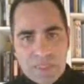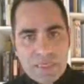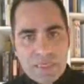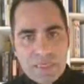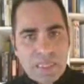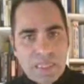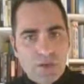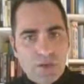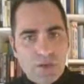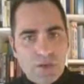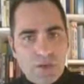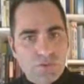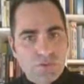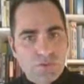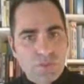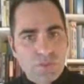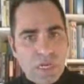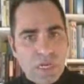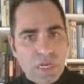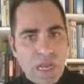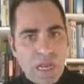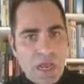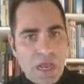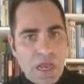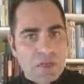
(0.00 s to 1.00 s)
Then I go to
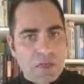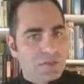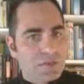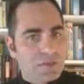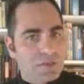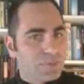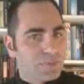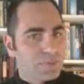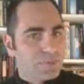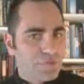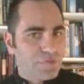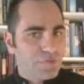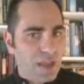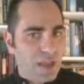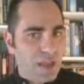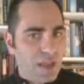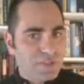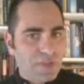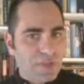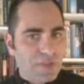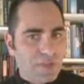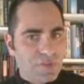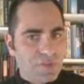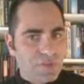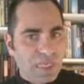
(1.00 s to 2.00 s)
the lung. If I
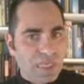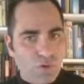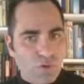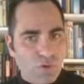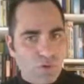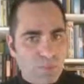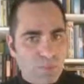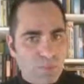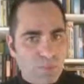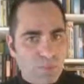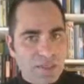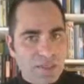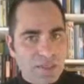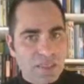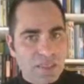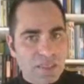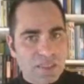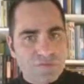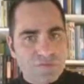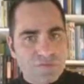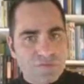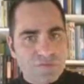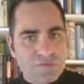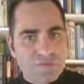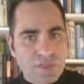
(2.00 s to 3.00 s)
have something, I will mark
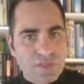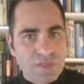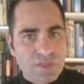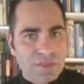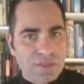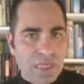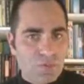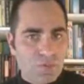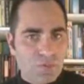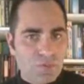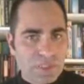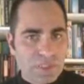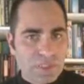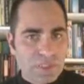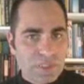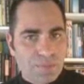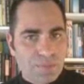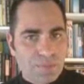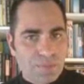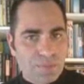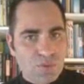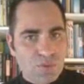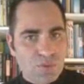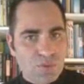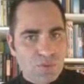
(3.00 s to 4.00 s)
it. If not, I will
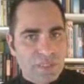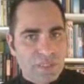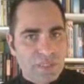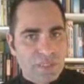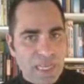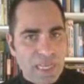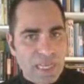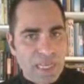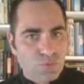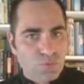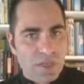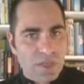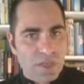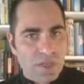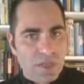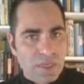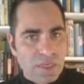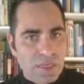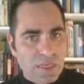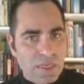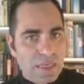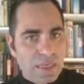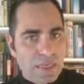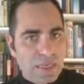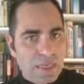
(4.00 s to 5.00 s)
skip to the next
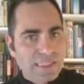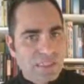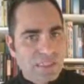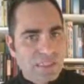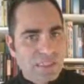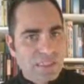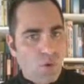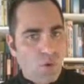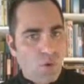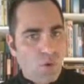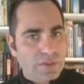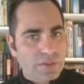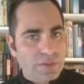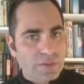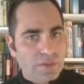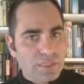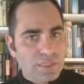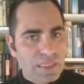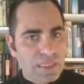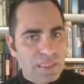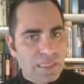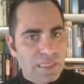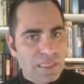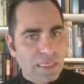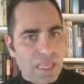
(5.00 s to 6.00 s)
one, and so on.
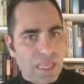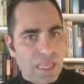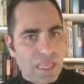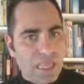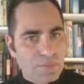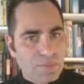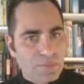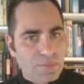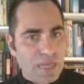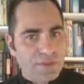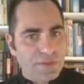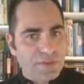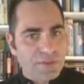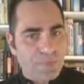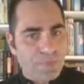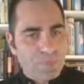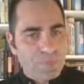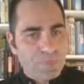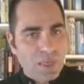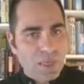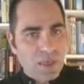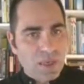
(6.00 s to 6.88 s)
Kidney and bladder.